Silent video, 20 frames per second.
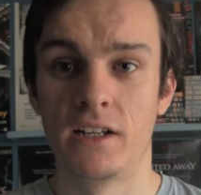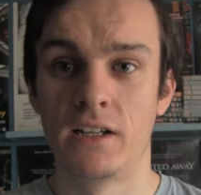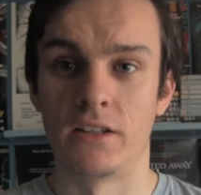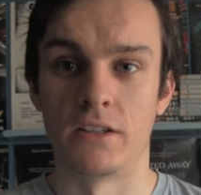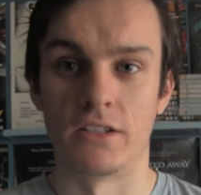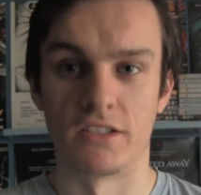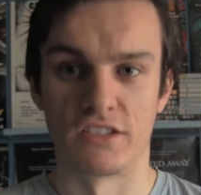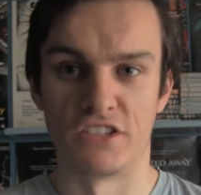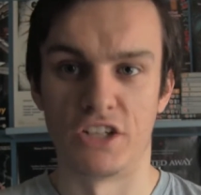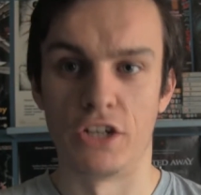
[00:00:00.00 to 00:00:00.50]

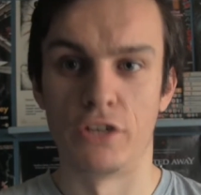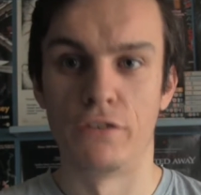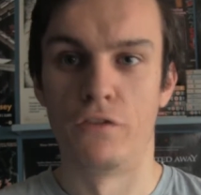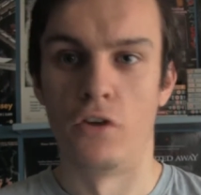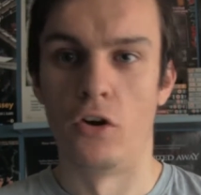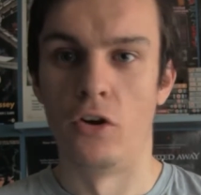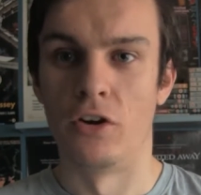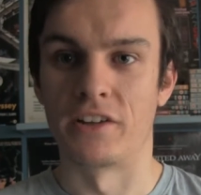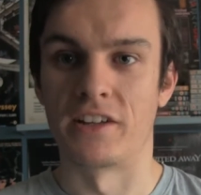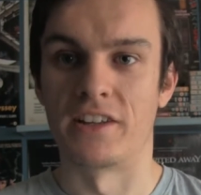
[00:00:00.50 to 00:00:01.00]
the snow
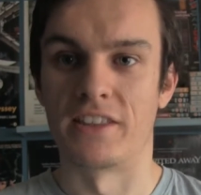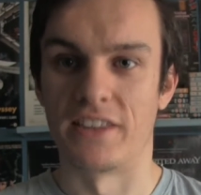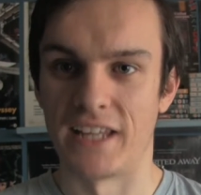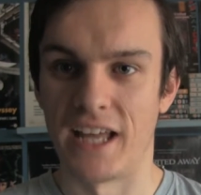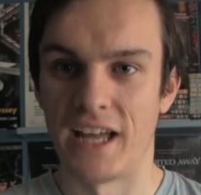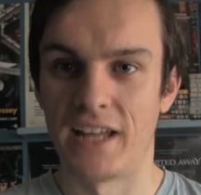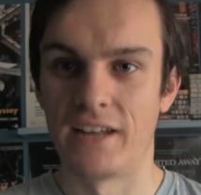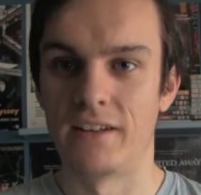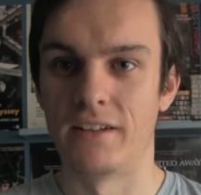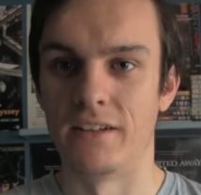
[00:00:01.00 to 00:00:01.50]
falling at the
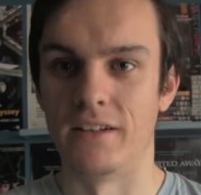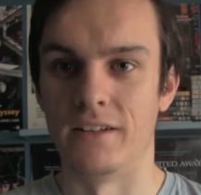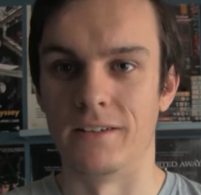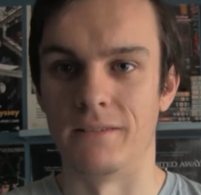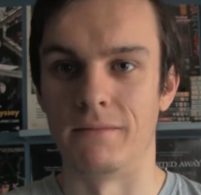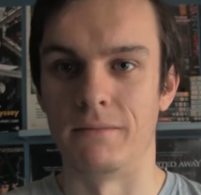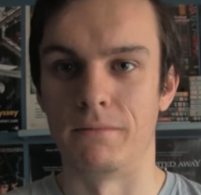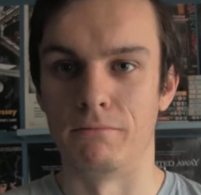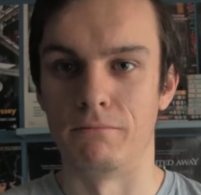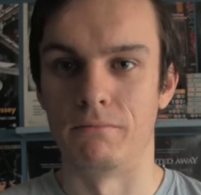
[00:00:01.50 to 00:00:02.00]
end and
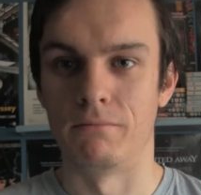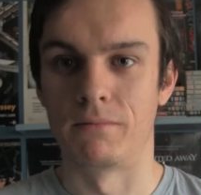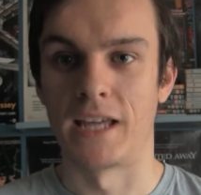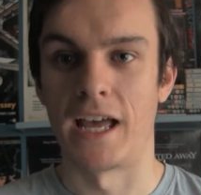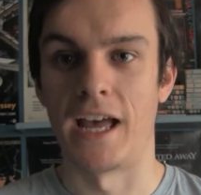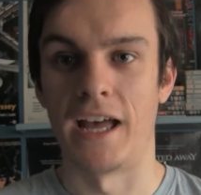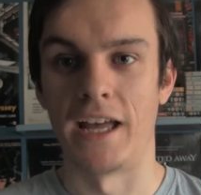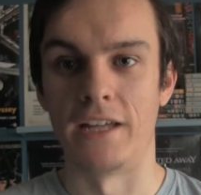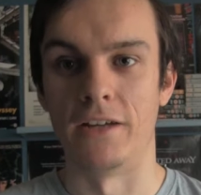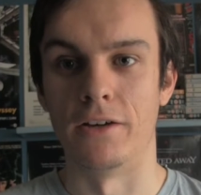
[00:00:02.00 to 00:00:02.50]

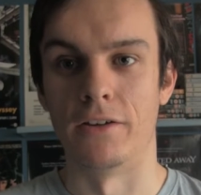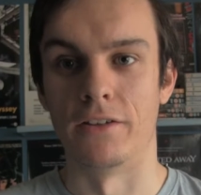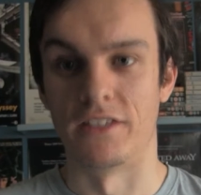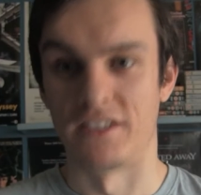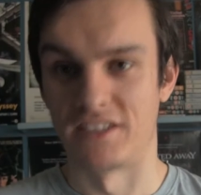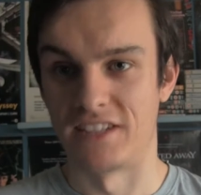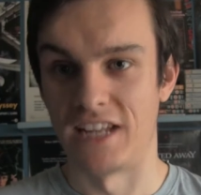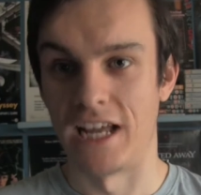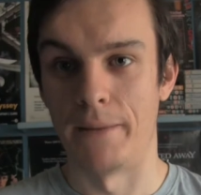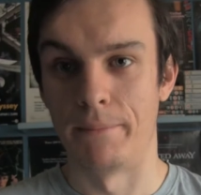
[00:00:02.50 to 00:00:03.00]
Kay on the
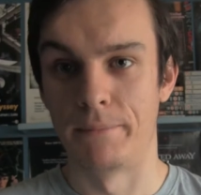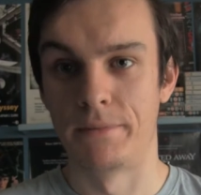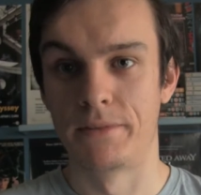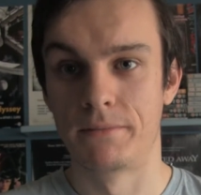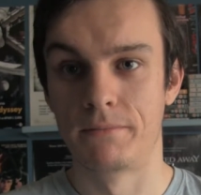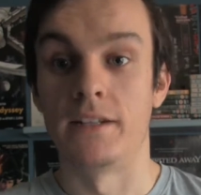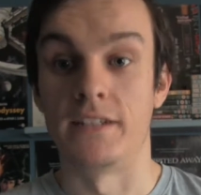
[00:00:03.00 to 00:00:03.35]
steps,